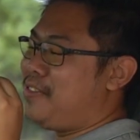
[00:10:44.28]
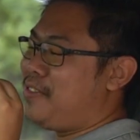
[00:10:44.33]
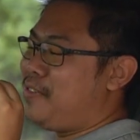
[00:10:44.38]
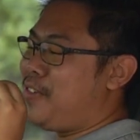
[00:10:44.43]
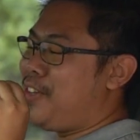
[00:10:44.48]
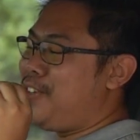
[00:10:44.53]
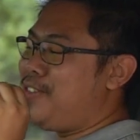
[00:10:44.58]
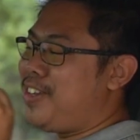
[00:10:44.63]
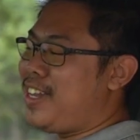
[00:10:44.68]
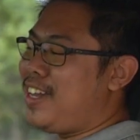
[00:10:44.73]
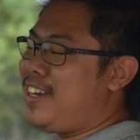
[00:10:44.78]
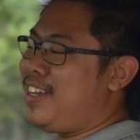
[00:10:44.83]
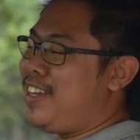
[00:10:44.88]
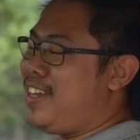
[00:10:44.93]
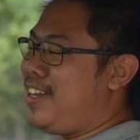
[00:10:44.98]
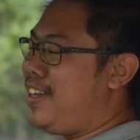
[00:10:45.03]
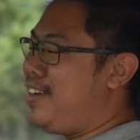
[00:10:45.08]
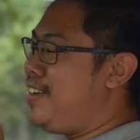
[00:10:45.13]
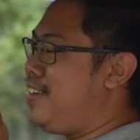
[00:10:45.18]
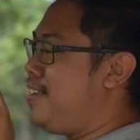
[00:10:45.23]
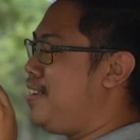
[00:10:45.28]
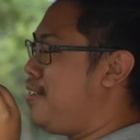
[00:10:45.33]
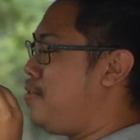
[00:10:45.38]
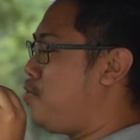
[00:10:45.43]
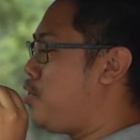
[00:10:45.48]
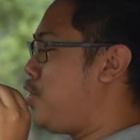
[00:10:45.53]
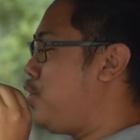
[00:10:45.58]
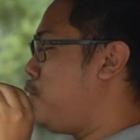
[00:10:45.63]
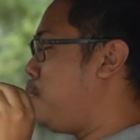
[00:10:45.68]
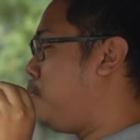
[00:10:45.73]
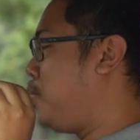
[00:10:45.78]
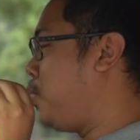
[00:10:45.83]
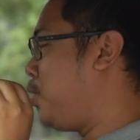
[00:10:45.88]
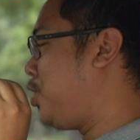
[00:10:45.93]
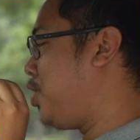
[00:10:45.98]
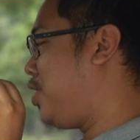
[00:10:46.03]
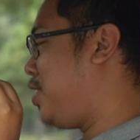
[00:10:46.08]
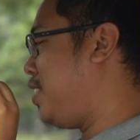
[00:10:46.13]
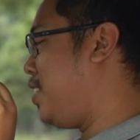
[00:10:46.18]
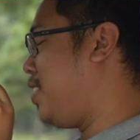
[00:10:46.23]
when you get in, when you
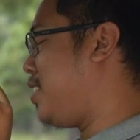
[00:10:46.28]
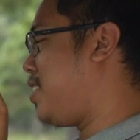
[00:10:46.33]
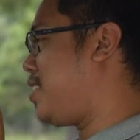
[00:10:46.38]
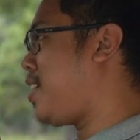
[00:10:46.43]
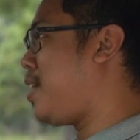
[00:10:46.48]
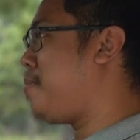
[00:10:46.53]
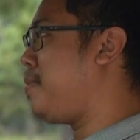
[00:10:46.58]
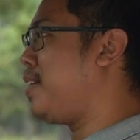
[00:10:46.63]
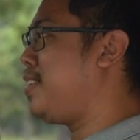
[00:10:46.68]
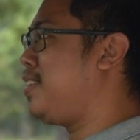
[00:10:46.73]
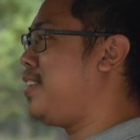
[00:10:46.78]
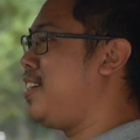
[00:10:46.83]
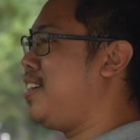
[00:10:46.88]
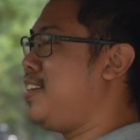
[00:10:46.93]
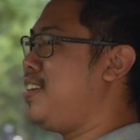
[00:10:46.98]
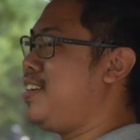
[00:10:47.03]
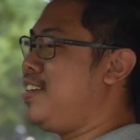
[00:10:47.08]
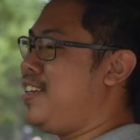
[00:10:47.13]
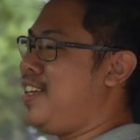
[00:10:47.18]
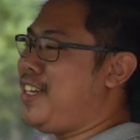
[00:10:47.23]
push the start button,